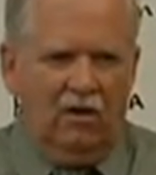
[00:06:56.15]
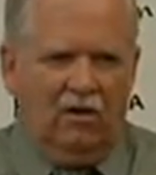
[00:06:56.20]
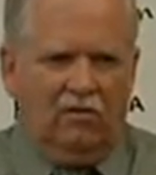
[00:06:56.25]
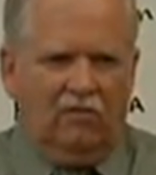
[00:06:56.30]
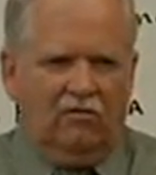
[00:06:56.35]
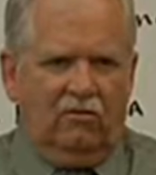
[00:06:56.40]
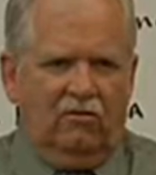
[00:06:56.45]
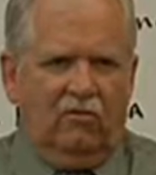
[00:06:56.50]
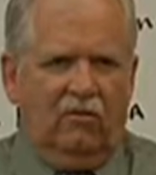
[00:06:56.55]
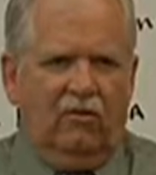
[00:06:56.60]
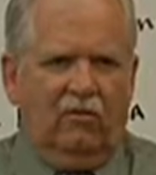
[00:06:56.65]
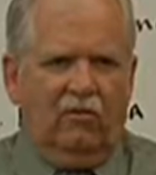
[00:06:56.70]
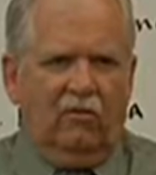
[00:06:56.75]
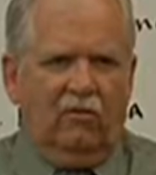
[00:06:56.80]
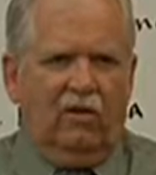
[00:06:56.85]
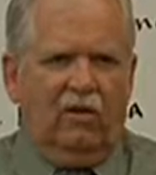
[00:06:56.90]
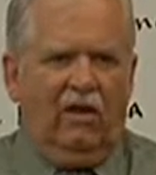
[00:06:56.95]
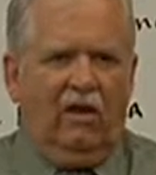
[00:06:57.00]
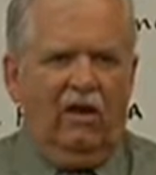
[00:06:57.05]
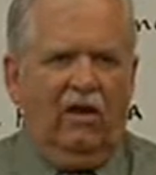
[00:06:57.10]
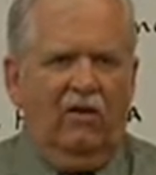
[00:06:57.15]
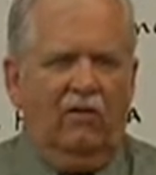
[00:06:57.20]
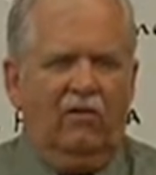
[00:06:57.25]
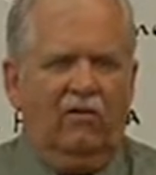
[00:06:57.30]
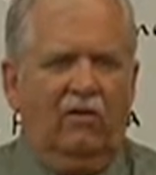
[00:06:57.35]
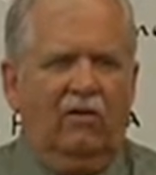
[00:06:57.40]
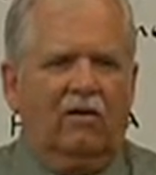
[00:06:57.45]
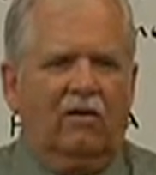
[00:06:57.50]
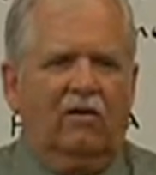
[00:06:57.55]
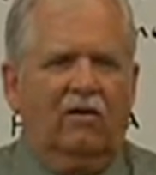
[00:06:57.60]
so that we
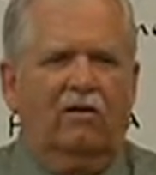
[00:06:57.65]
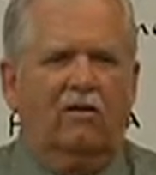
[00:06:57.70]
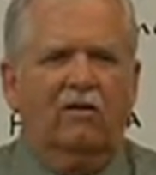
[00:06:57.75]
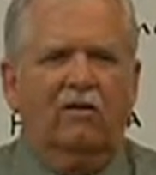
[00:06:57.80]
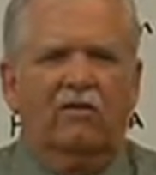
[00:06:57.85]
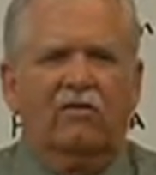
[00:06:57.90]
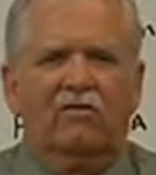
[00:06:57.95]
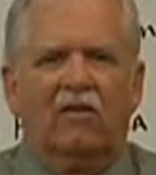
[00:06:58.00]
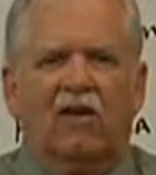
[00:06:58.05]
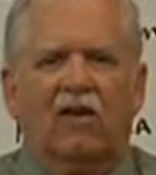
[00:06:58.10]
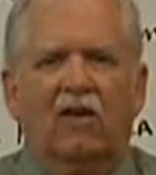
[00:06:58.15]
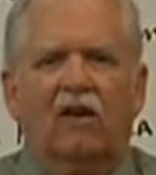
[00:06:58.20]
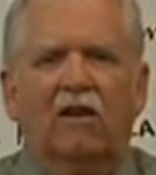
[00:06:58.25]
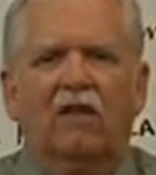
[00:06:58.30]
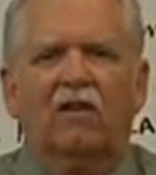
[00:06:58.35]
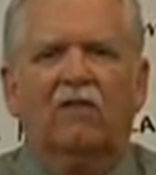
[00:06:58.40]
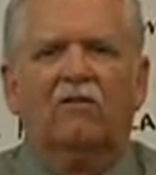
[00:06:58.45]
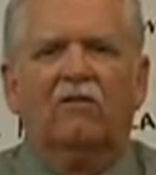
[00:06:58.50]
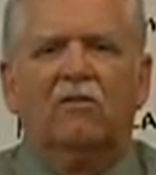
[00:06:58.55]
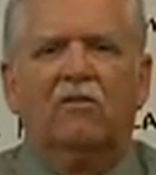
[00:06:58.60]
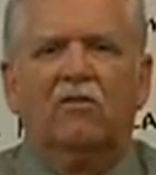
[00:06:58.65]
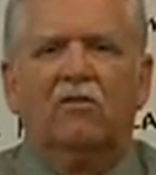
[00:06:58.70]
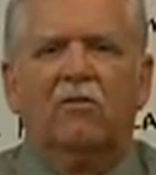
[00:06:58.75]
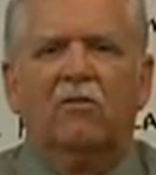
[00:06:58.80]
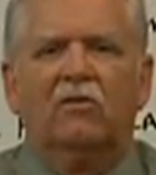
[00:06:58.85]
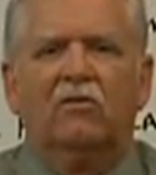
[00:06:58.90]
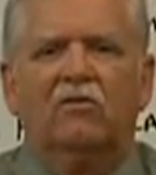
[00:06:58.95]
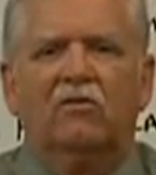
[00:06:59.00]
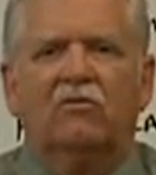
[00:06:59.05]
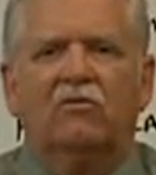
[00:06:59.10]
have a clear understanding as to
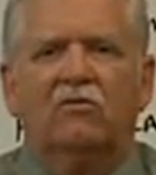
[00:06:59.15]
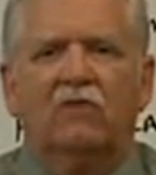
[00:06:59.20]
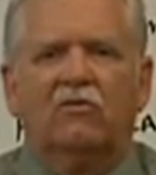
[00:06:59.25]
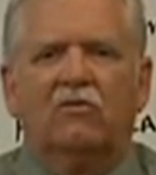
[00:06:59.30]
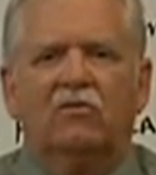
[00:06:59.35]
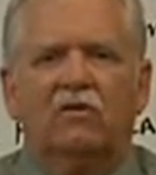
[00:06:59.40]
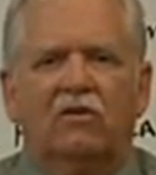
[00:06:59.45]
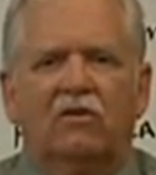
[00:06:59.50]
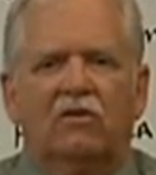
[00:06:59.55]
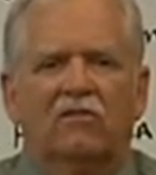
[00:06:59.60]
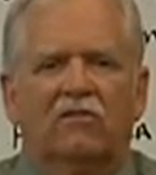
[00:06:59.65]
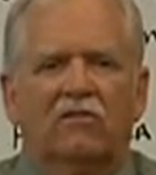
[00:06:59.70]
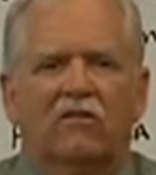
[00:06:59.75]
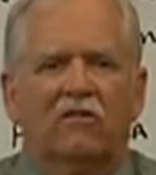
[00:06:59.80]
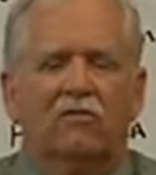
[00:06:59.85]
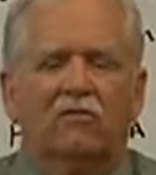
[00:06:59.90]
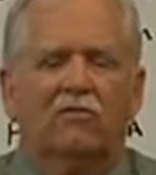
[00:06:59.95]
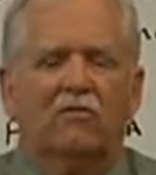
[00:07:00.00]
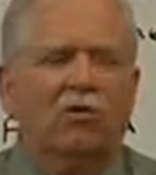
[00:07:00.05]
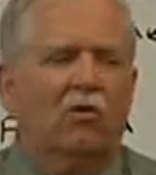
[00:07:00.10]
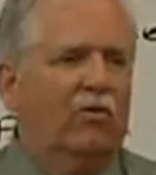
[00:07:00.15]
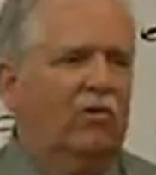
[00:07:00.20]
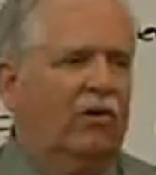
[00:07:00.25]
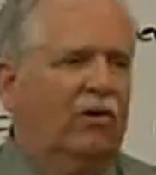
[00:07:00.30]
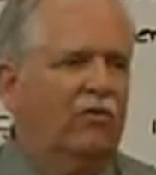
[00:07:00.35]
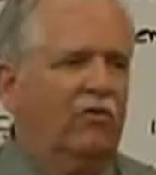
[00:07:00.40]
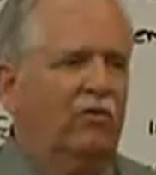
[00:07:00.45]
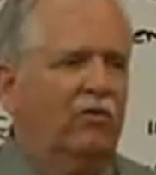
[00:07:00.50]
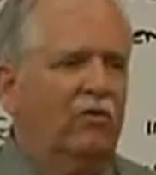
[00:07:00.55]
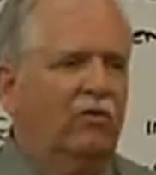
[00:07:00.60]
what your solution is and there's no
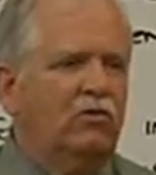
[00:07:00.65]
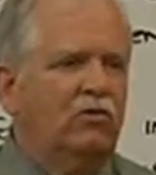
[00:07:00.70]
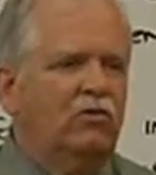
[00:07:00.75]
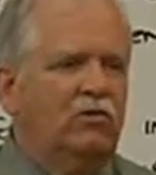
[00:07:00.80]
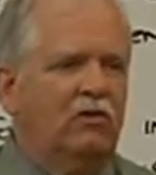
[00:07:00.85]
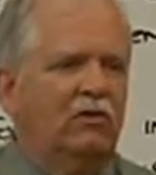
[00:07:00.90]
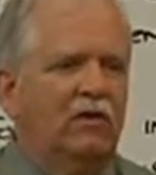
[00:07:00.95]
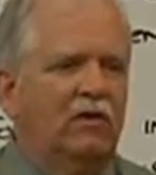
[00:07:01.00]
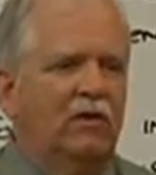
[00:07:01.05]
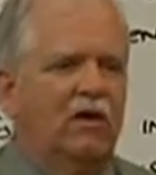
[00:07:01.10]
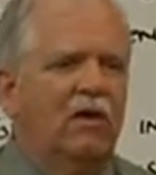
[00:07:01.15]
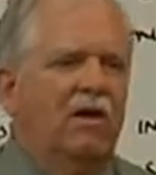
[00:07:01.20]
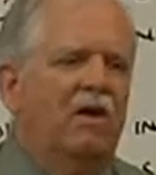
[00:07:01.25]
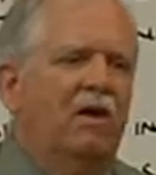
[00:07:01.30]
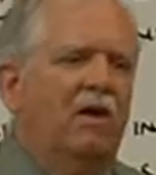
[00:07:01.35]
confusion